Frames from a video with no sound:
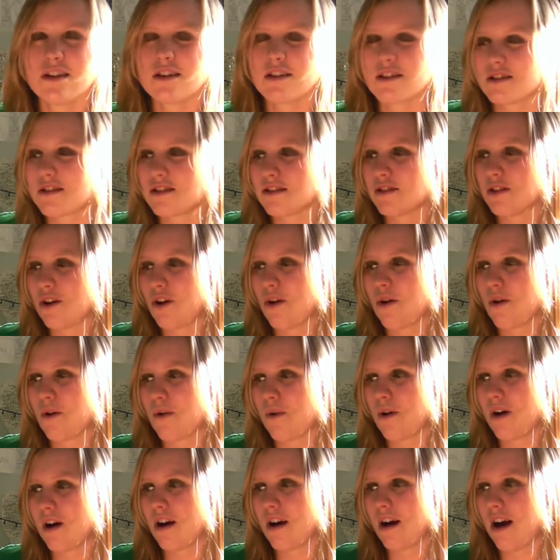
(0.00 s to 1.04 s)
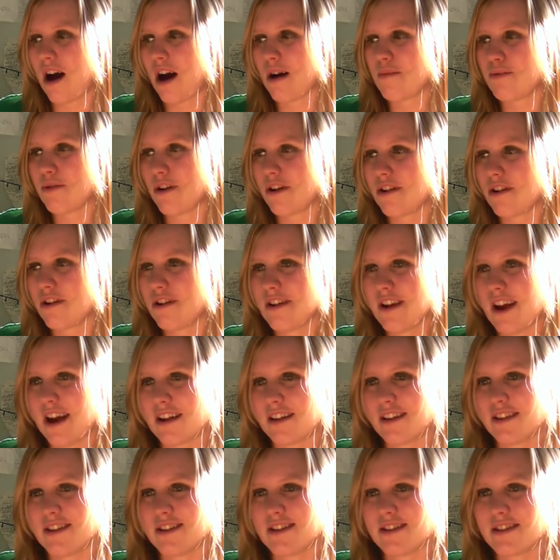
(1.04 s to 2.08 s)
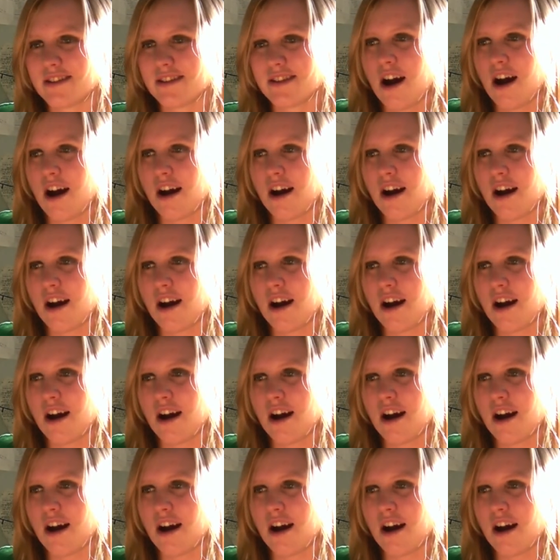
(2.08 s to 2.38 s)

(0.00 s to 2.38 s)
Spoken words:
So I brought her a necklace.